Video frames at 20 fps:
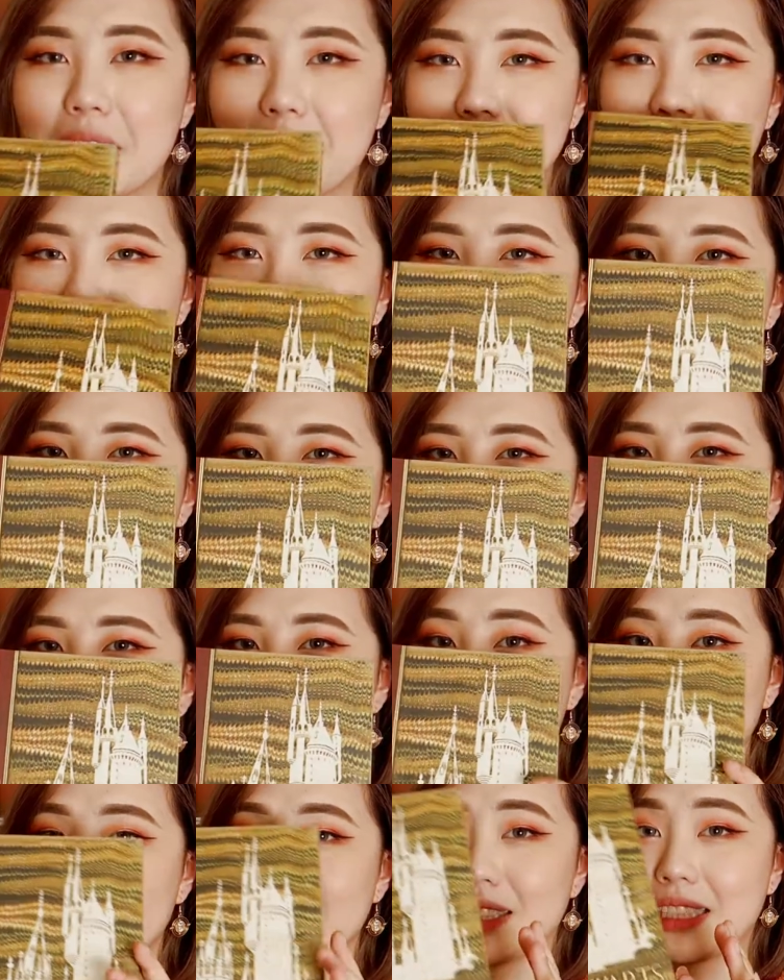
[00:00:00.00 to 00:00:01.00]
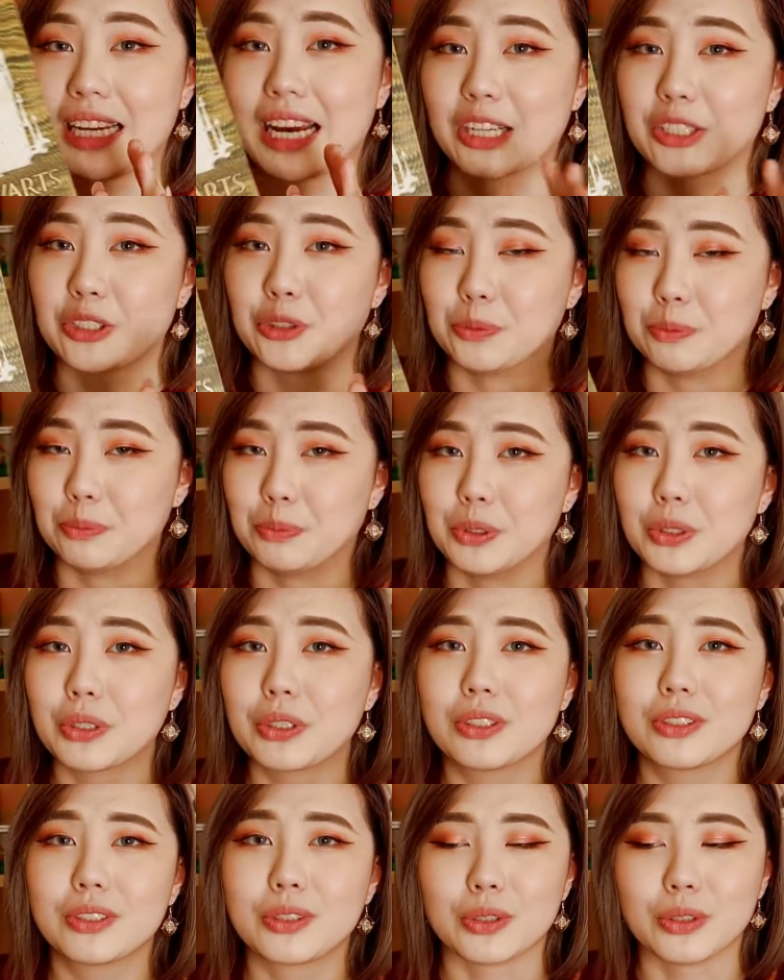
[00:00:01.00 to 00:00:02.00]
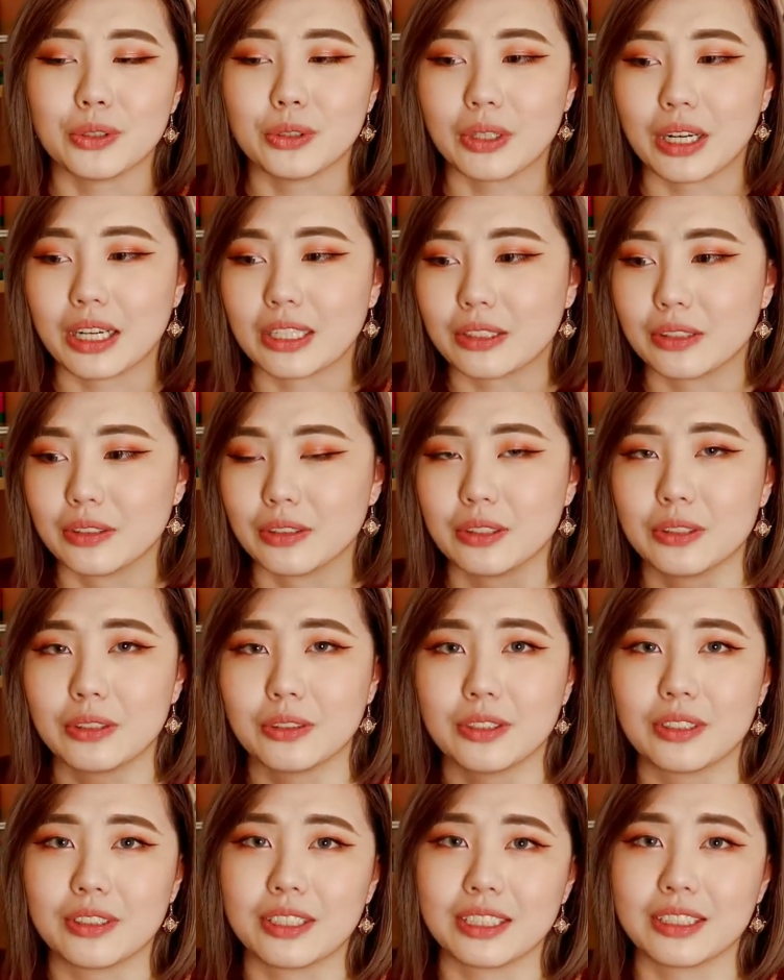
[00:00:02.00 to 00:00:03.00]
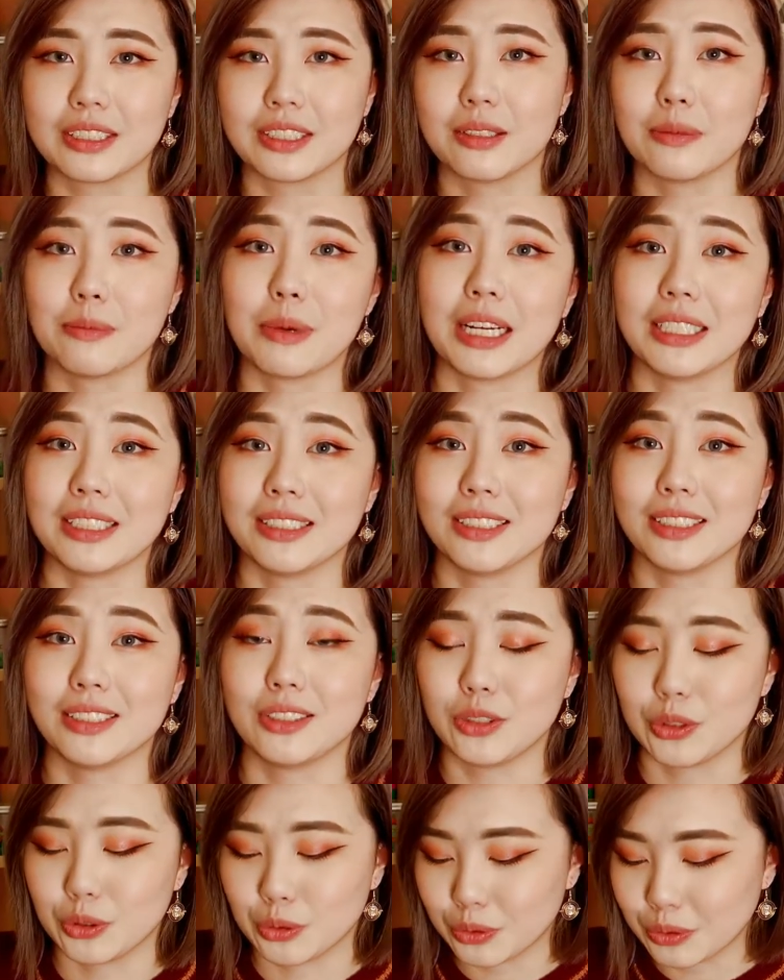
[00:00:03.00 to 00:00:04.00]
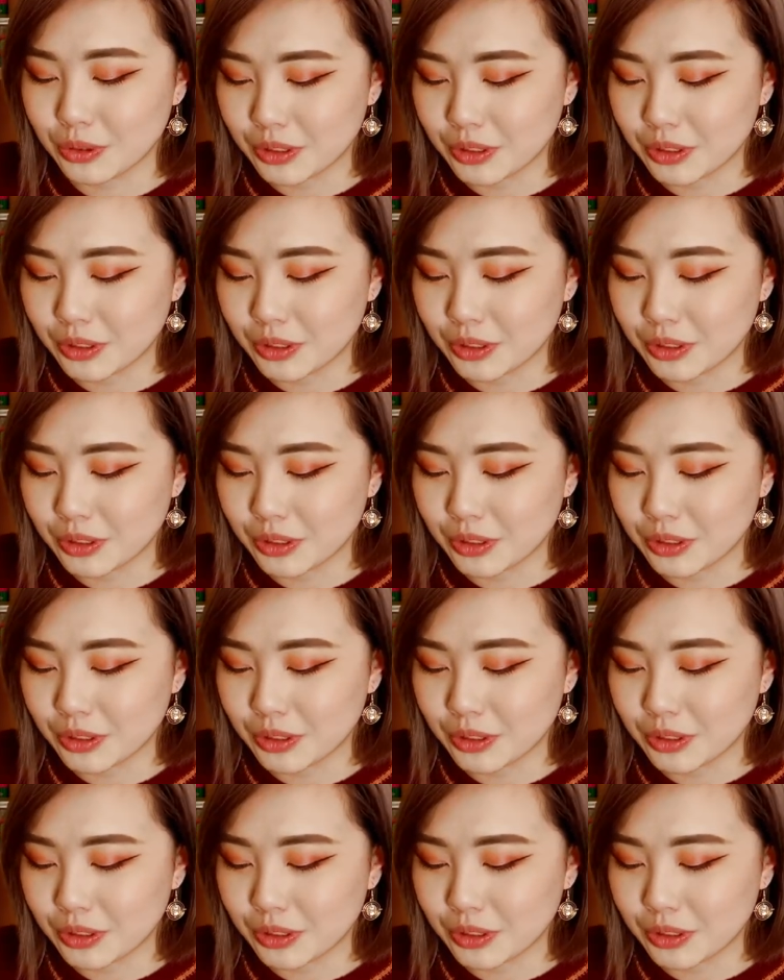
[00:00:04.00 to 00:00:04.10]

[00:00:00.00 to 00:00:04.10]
really wish this was an actual book so I could learn all the things that Hermione did too.